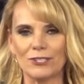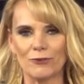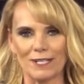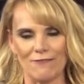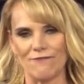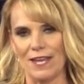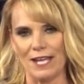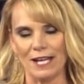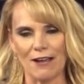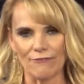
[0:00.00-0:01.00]
to an
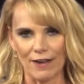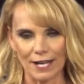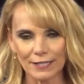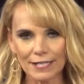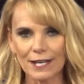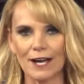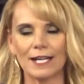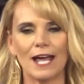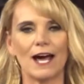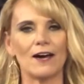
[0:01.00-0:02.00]
event. I finally
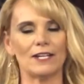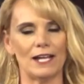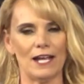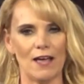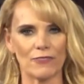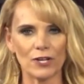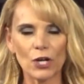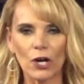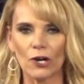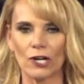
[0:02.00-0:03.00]
got out, I got the
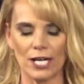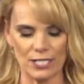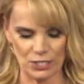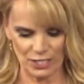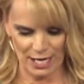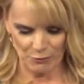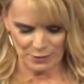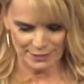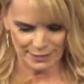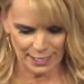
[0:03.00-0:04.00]
courage, and I
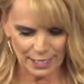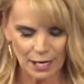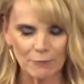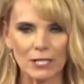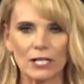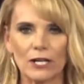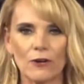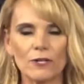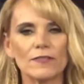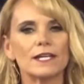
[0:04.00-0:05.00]
was like, I'm gonna
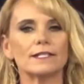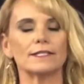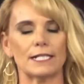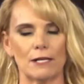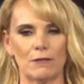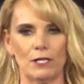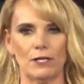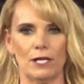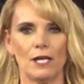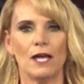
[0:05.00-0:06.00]
go to this and I'm
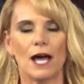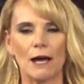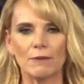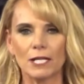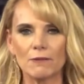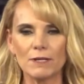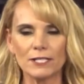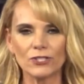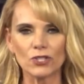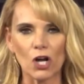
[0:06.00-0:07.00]
gonna, I'm gonna be
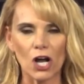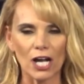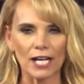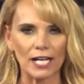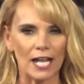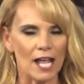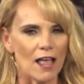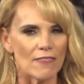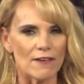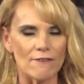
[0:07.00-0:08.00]
strong. And
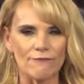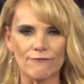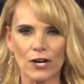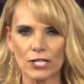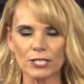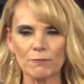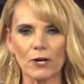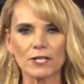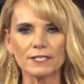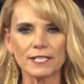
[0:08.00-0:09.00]
the first
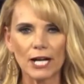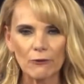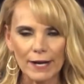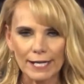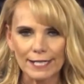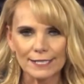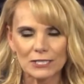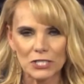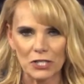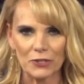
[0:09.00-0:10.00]
person I ran
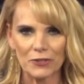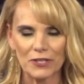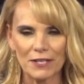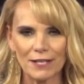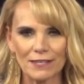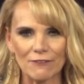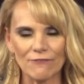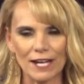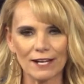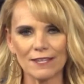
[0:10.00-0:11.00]
into, the
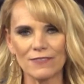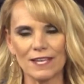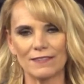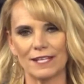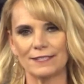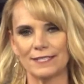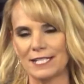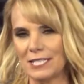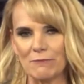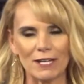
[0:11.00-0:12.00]
very thing they
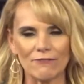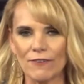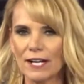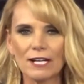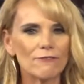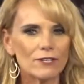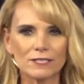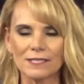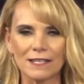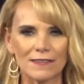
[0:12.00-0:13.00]
said to me, very
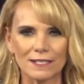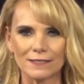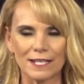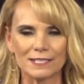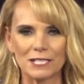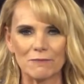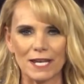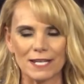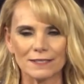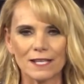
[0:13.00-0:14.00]
first thing they said to
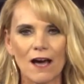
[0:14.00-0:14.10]
me is,